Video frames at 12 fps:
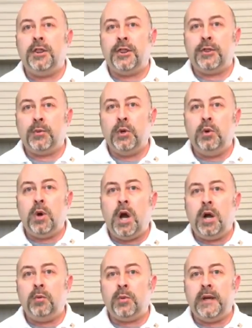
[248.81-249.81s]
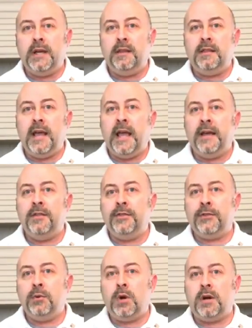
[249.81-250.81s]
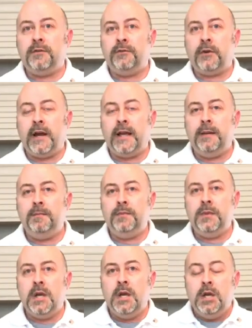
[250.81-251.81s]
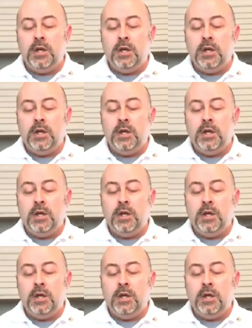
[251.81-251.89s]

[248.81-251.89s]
through our wreath and through our frame,